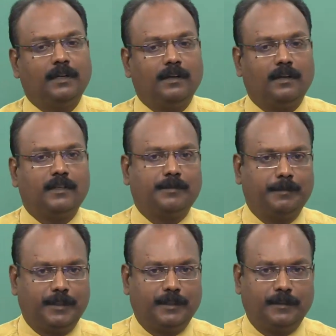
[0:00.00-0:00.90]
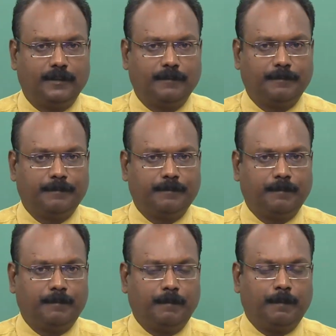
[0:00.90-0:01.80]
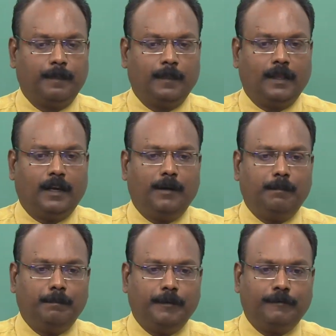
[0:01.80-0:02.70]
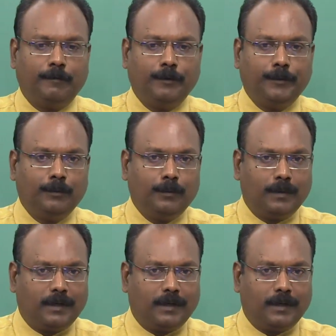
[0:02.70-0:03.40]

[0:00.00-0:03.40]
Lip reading: last minute? And before you